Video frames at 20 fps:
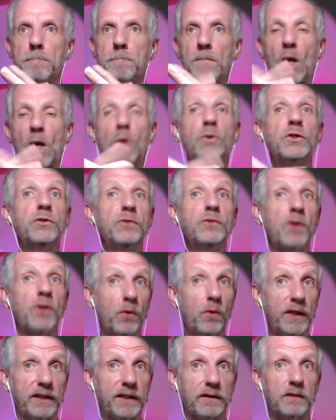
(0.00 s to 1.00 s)
Oh, you
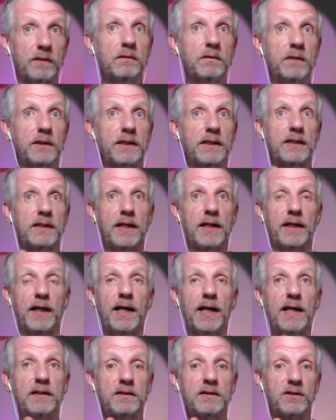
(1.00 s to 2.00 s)
know it. Oh, look at that. I
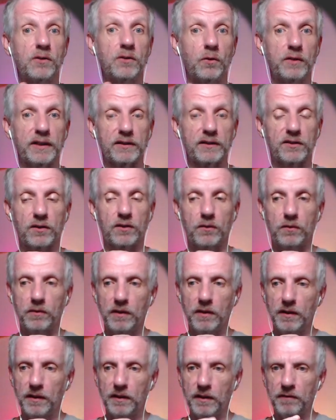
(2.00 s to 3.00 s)
hadn't known it. So
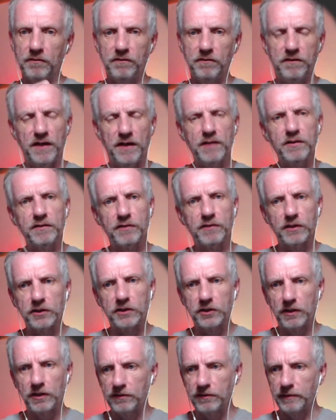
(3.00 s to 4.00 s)
very, very
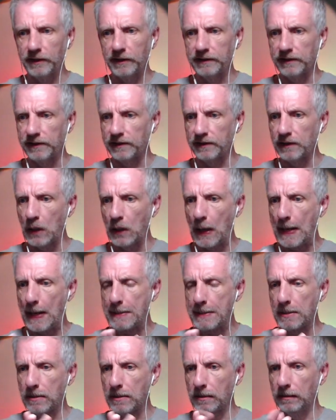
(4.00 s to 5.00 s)
chuffed about this.
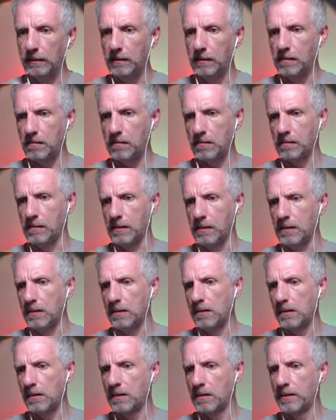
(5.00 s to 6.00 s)
Huh. Ah,
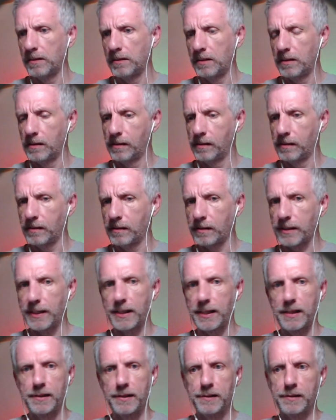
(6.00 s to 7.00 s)

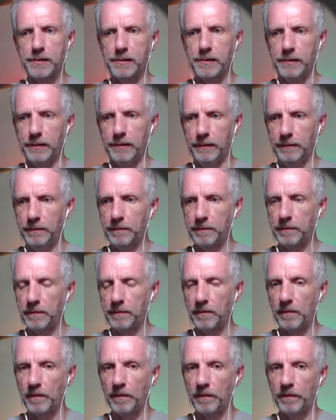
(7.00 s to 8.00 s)
cool.
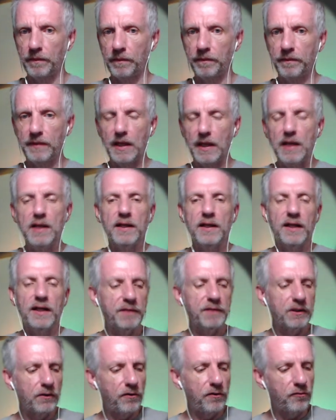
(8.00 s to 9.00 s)
Let
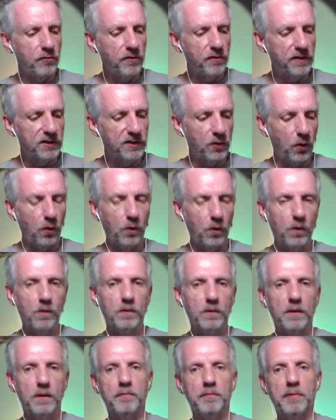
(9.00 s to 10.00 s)
me go through this
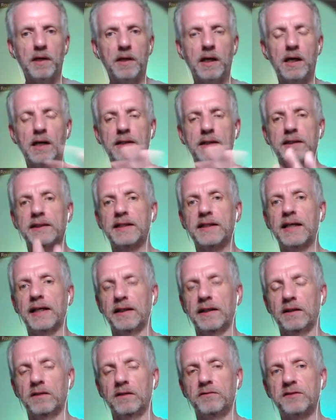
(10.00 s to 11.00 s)
whole part
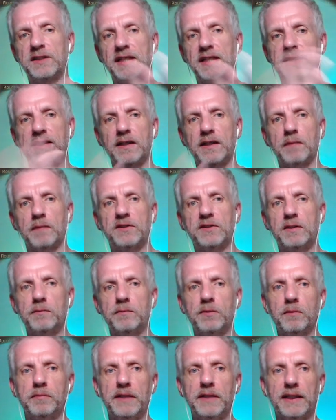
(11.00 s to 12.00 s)
again of setting up
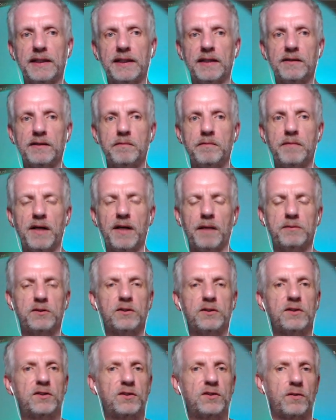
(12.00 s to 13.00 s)
Simple Bake and the maps,
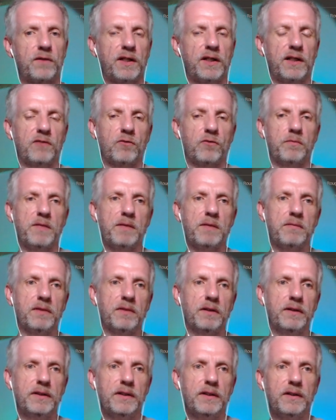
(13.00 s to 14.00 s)
just so that I
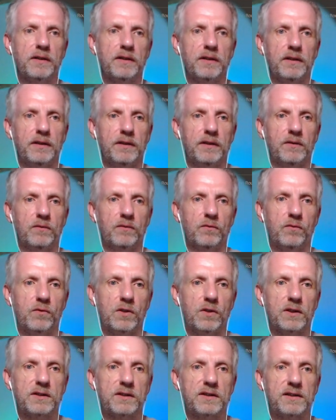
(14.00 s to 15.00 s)
remember uh,
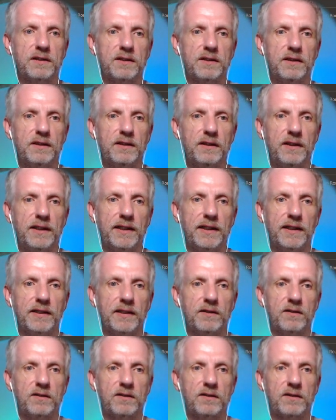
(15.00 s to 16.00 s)
what
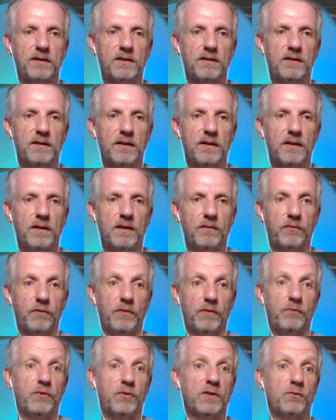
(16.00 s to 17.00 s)
it
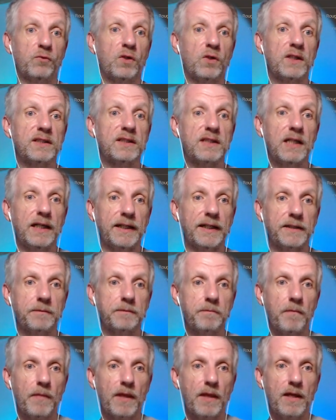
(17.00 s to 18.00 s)
what what it's like
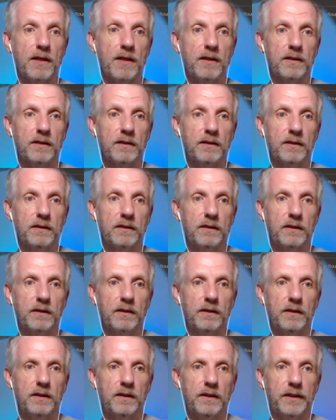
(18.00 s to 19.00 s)

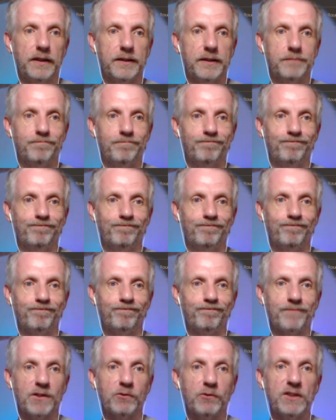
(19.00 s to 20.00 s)
um,
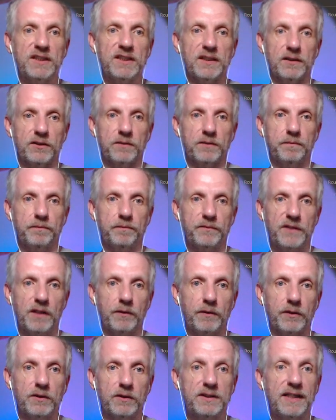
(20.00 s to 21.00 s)
recent. There
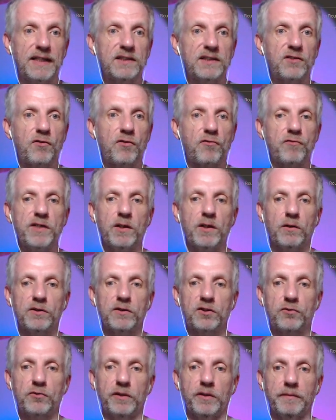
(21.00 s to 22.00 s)
we go, test three on
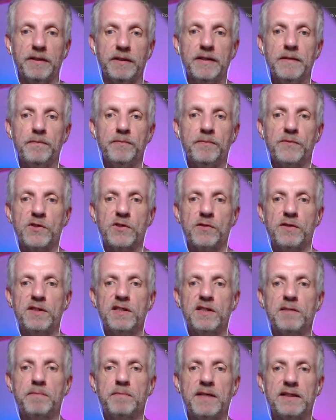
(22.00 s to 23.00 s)
stream. So this
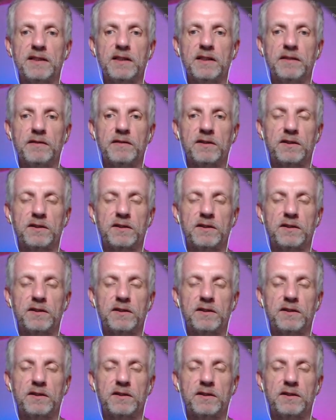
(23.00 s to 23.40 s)
is basically the